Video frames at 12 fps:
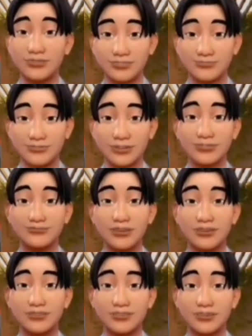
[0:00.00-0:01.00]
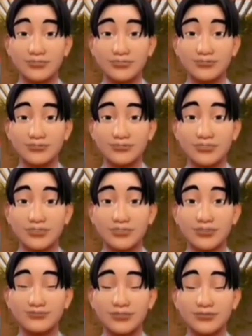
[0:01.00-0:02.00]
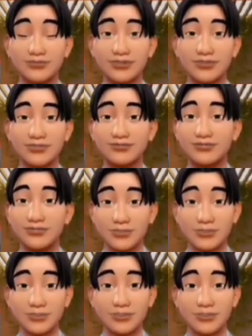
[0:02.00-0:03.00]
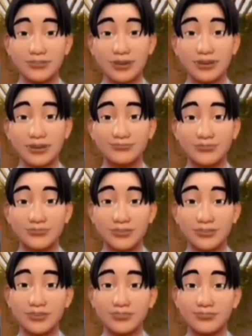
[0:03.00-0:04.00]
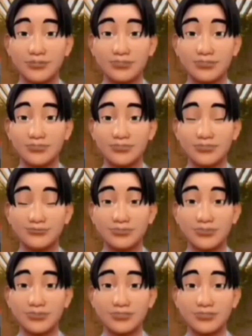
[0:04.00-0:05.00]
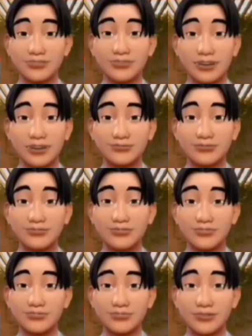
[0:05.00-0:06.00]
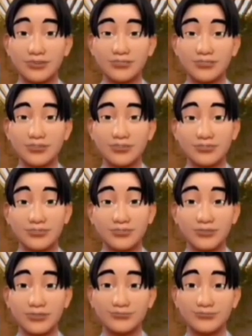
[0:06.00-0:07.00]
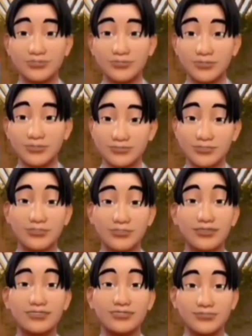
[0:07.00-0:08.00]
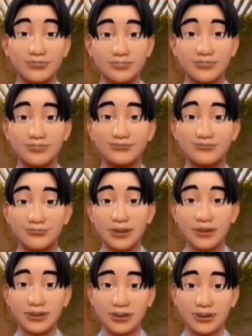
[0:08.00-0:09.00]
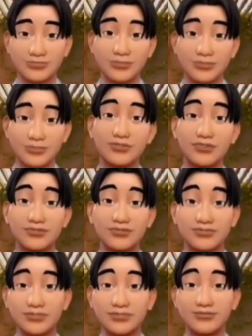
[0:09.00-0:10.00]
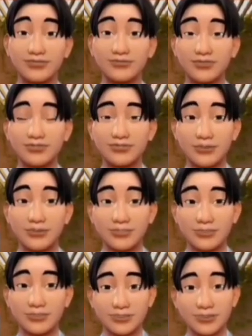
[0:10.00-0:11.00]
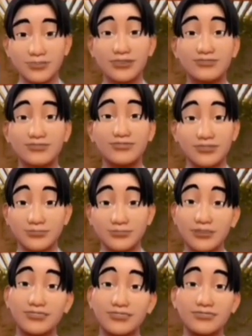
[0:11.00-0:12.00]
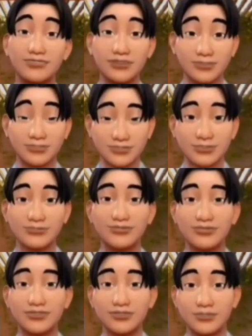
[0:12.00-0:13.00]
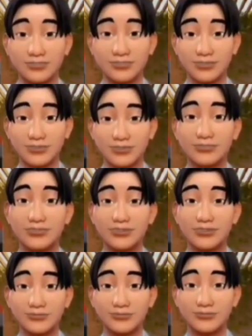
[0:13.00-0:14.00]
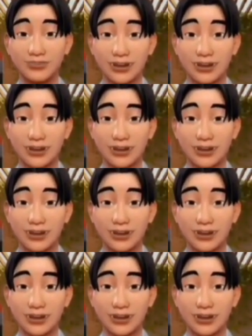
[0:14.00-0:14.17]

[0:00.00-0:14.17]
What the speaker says: because you are not traveling and you are not signing in person, it has to be first notarized and then embossed, or you can say apostilled or legally authorized. Because Canada and India both are signatory of Hague Commission.